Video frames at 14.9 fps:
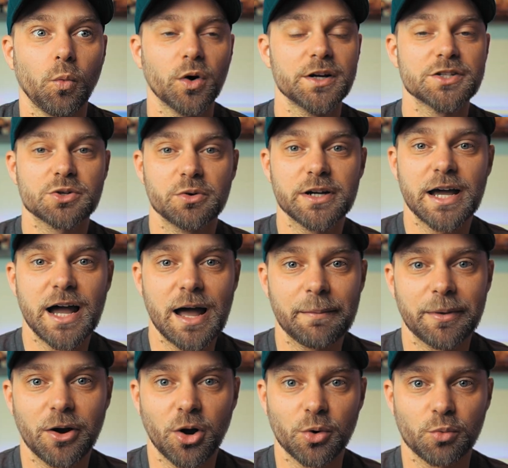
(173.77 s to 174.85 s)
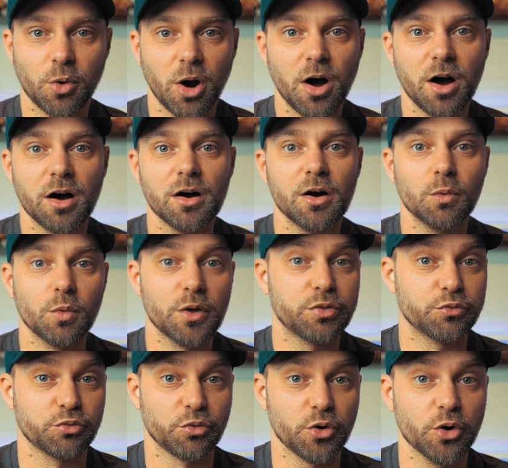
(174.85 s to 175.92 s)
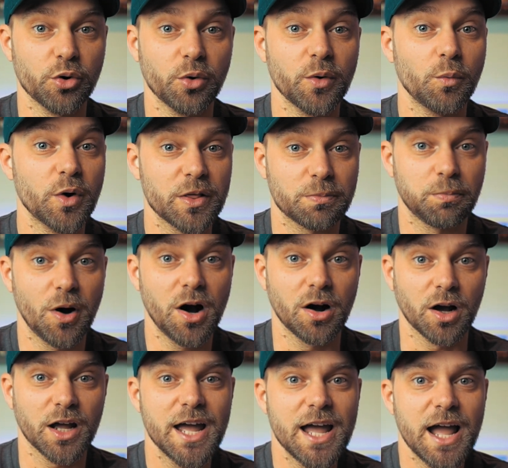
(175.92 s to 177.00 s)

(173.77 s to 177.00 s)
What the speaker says: what is going to happen on Raw with Drew, with Punk.